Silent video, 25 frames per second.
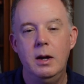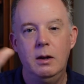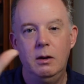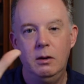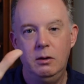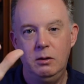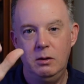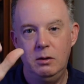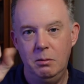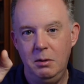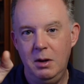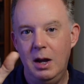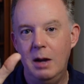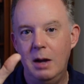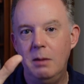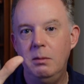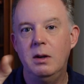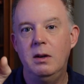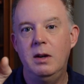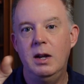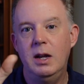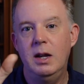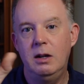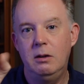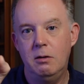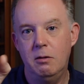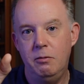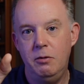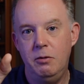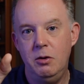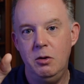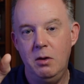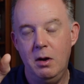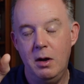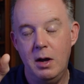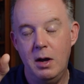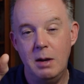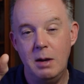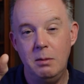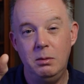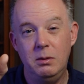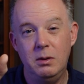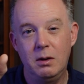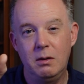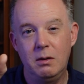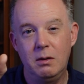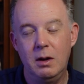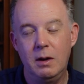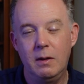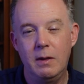Sometimes it takes a few times to
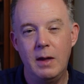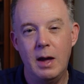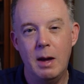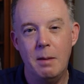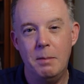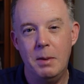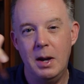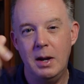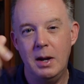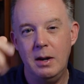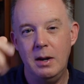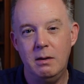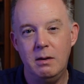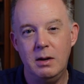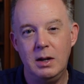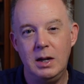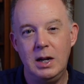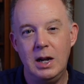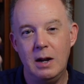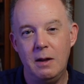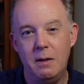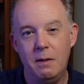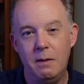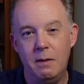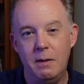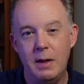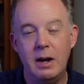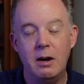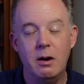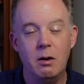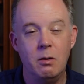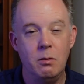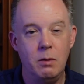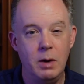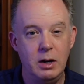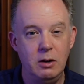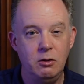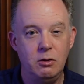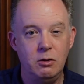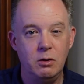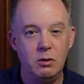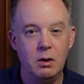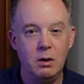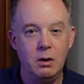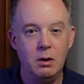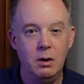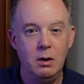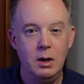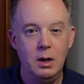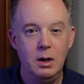click that button to get that
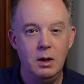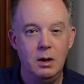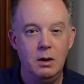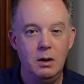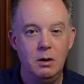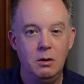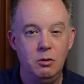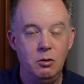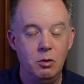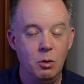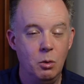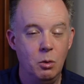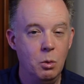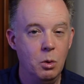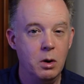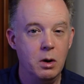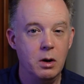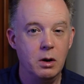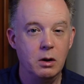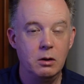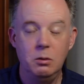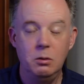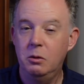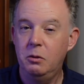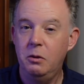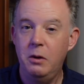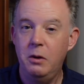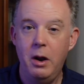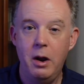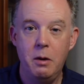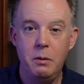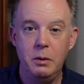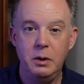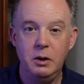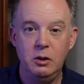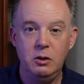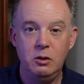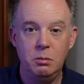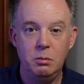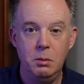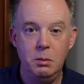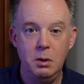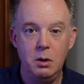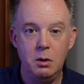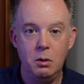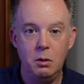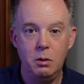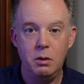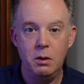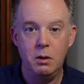eraser to work. So it's not always
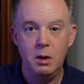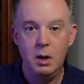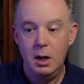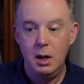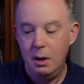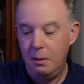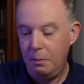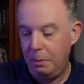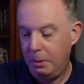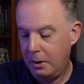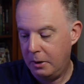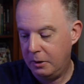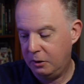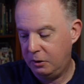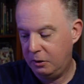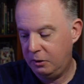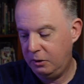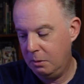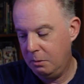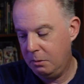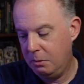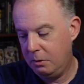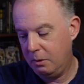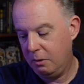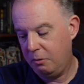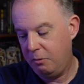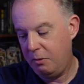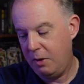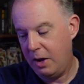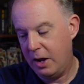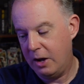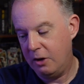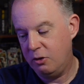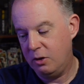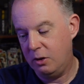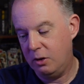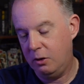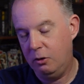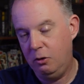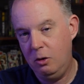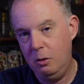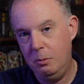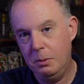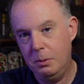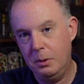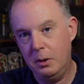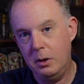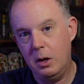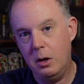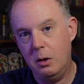smooth. On a similar fashion,
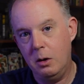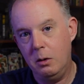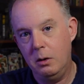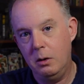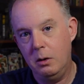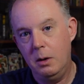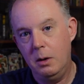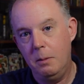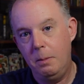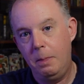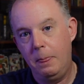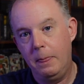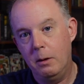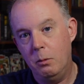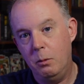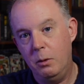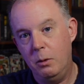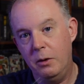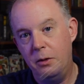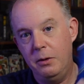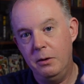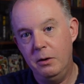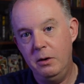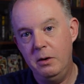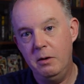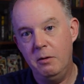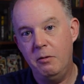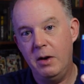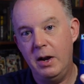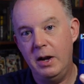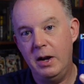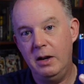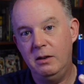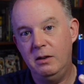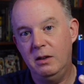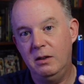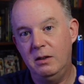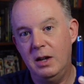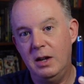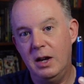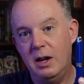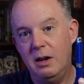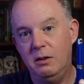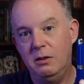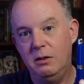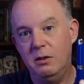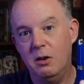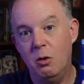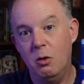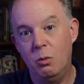Supernote with their devices
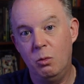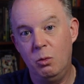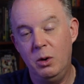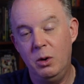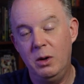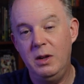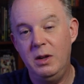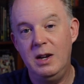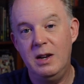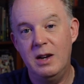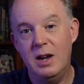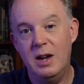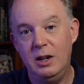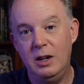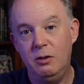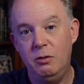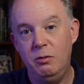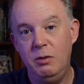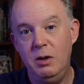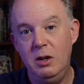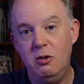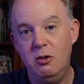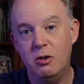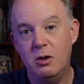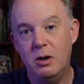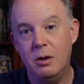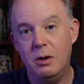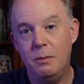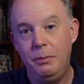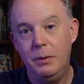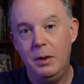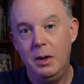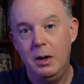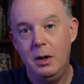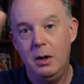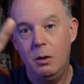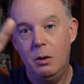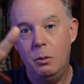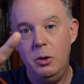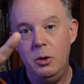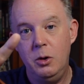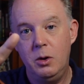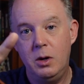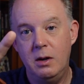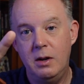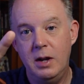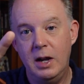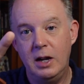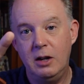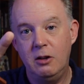has a really nice feature where you
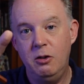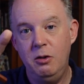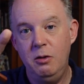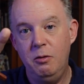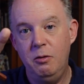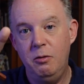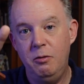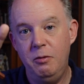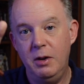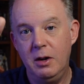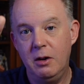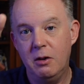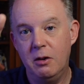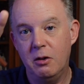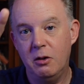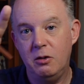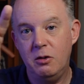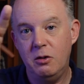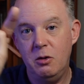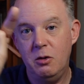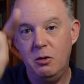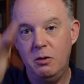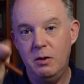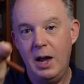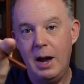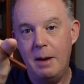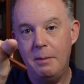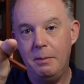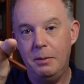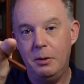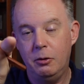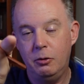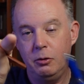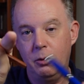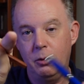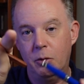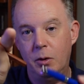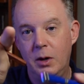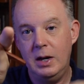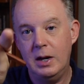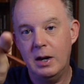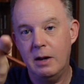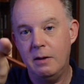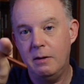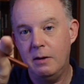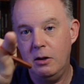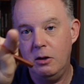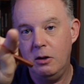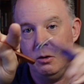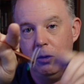can take two fingers and you tap the screen and
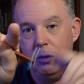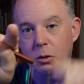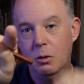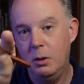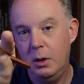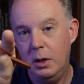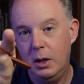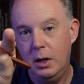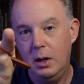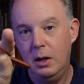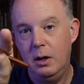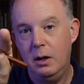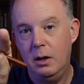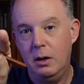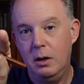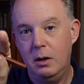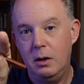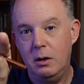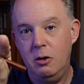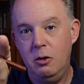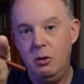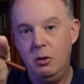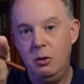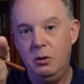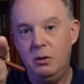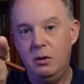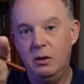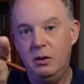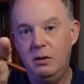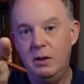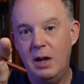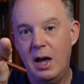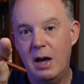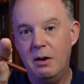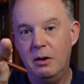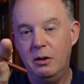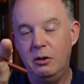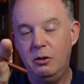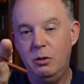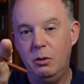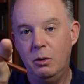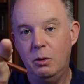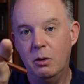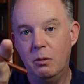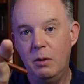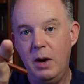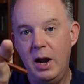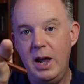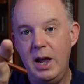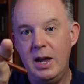then you use the stylus to
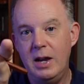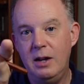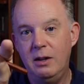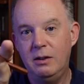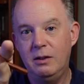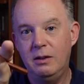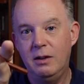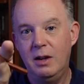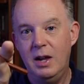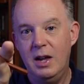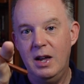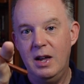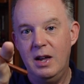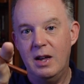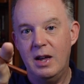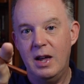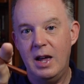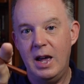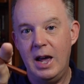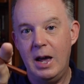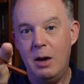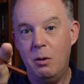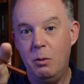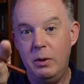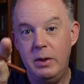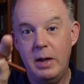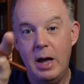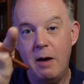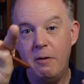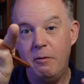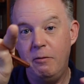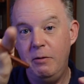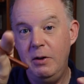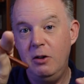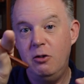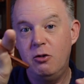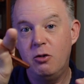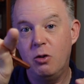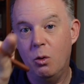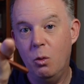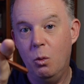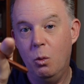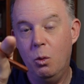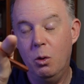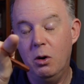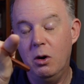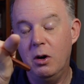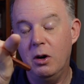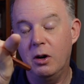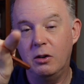erase. And when that feature
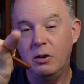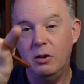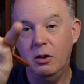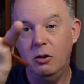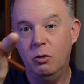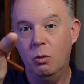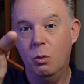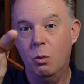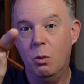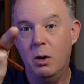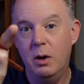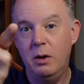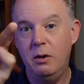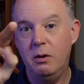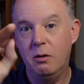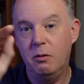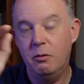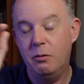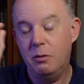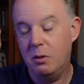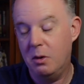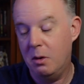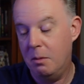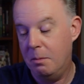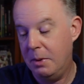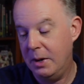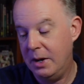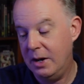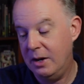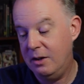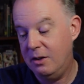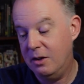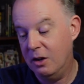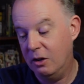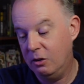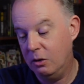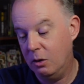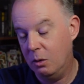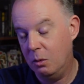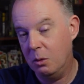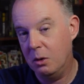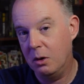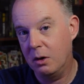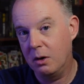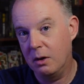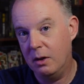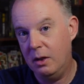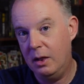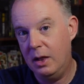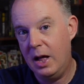works, it's wonderful, but it doesn't
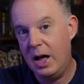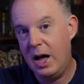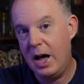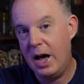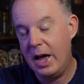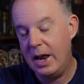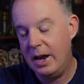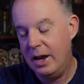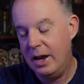work a lot.